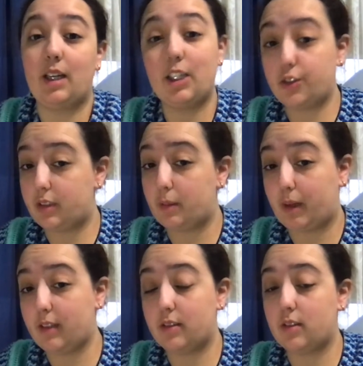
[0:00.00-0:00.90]
interesting
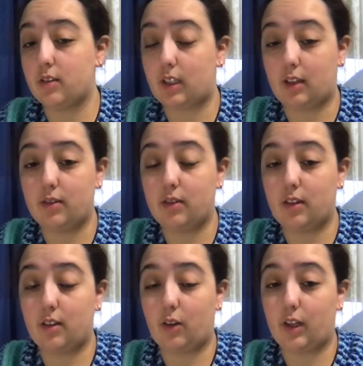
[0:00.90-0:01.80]
patterns on
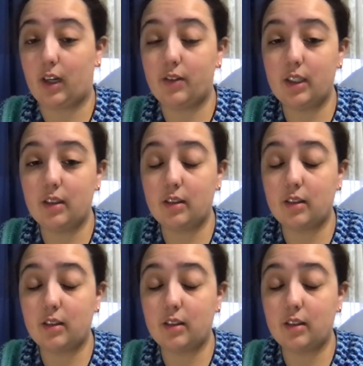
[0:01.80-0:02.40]
the cover,